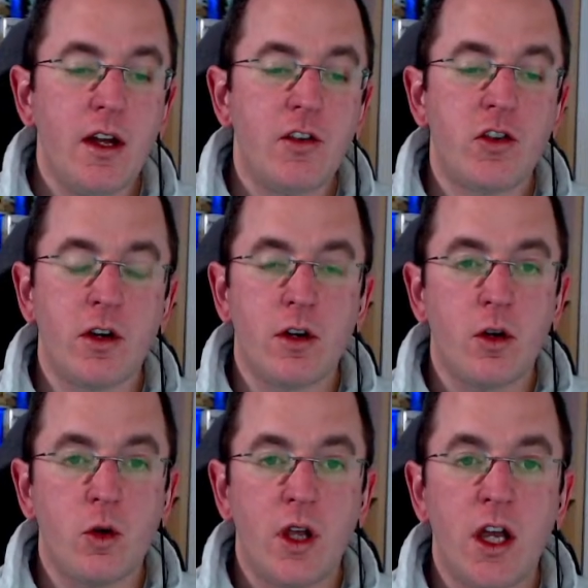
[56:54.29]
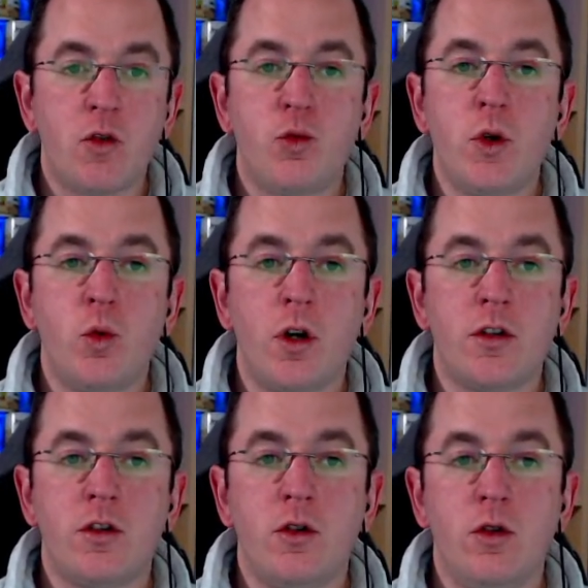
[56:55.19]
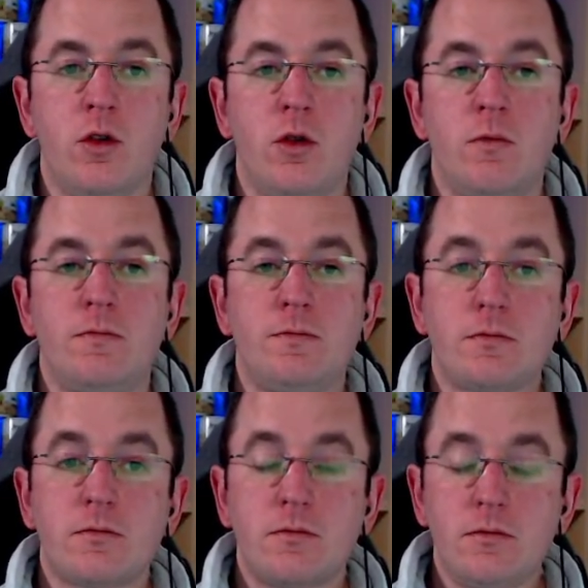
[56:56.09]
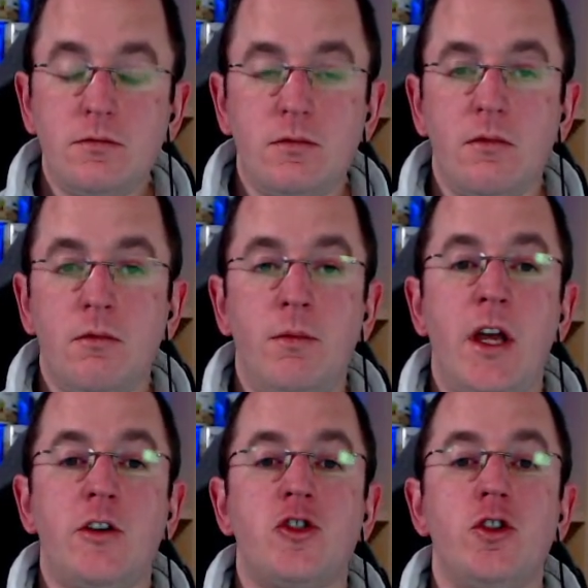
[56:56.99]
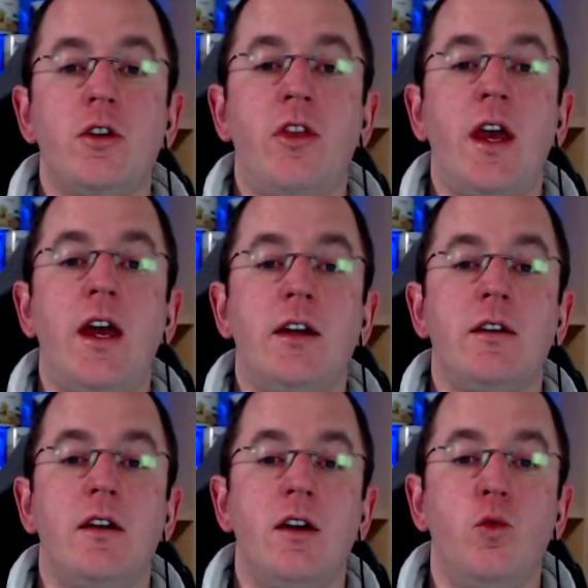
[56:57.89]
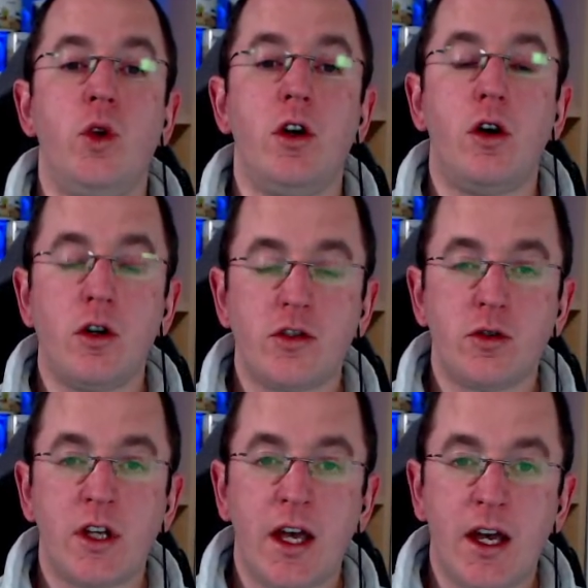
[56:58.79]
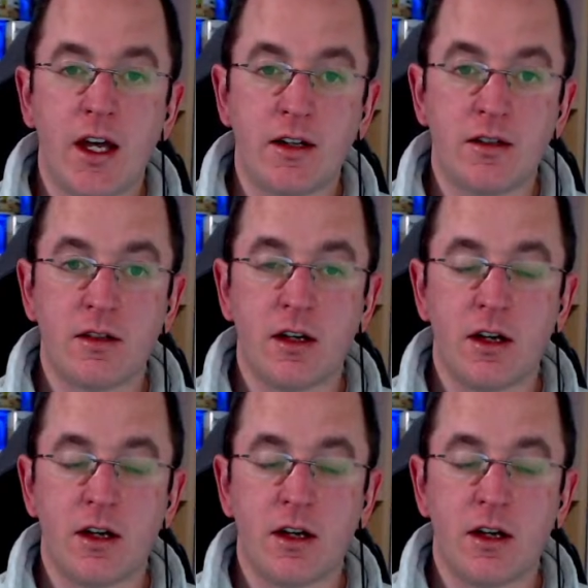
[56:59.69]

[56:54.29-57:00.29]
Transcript: So if we want to make sure that we also get